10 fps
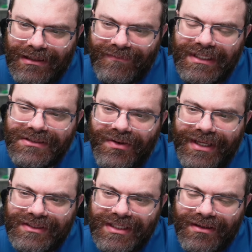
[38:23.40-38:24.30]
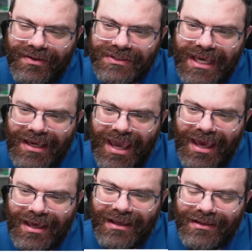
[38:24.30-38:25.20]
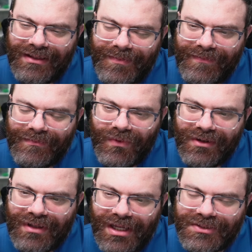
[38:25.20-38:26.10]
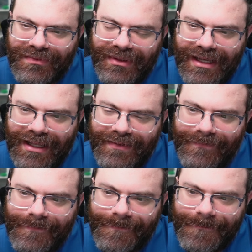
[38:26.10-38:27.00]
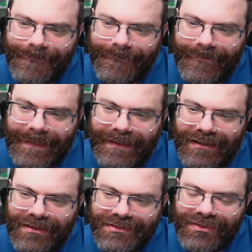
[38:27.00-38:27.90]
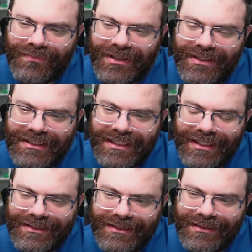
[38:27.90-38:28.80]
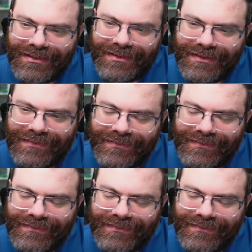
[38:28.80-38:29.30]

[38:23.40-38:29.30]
It doesn't go AC, it goes AA, and I'm even more lost with that. It goes to one of these ACs.